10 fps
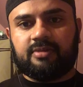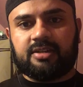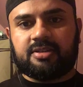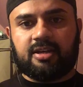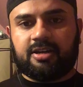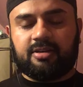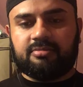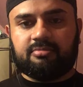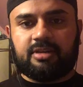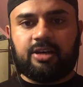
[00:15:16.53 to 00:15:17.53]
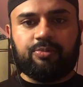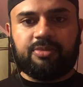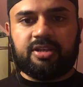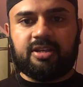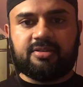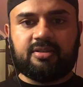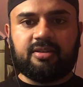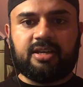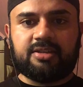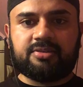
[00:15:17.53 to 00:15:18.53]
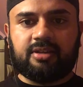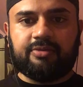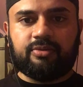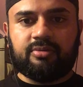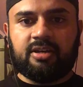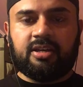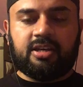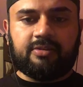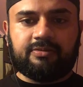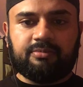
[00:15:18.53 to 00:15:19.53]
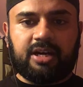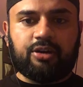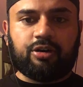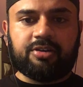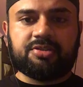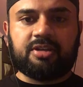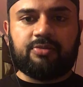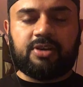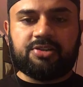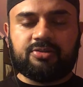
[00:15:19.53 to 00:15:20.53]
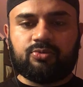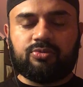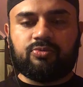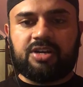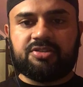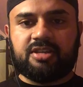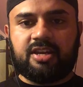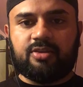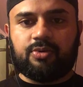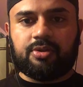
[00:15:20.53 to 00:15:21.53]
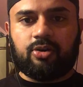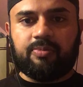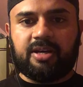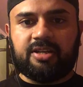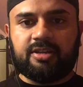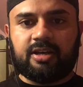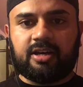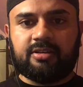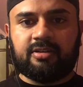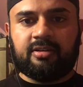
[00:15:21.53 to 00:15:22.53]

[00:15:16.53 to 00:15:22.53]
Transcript: That's not going to help me get to the next level if my heart's not reson resonating with Almighty God.